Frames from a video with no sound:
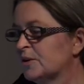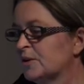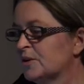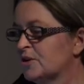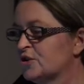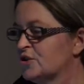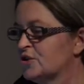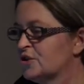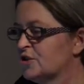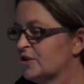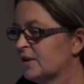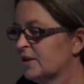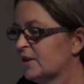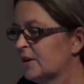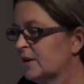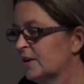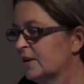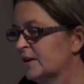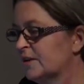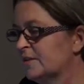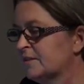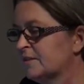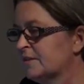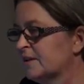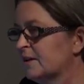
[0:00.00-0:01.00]
which
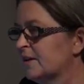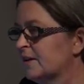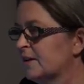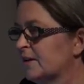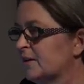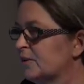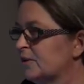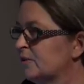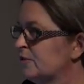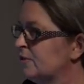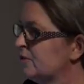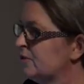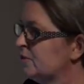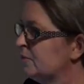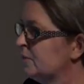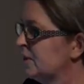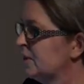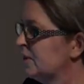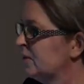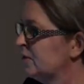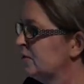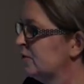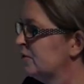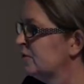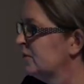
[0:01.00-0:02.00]
used to
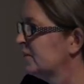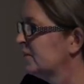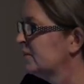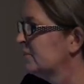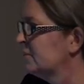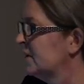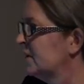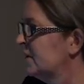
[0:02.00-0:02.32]
be a U.S.